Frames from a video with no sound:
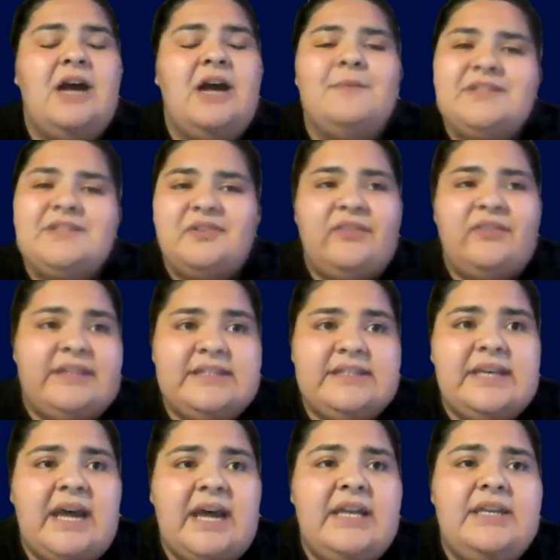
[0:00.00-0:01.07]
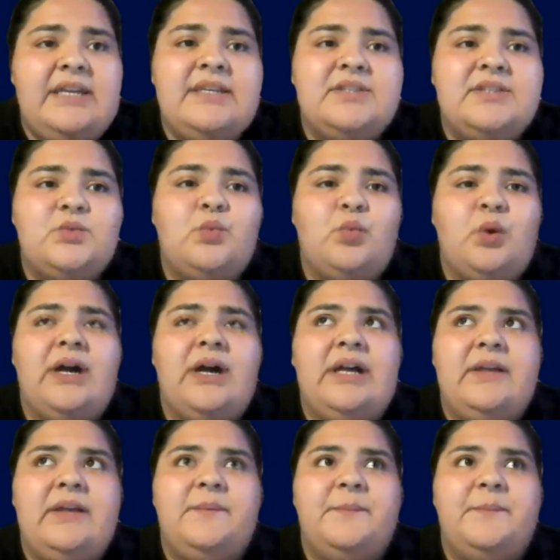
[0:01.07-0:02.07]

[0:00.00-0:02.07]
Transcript: this vivencia, is what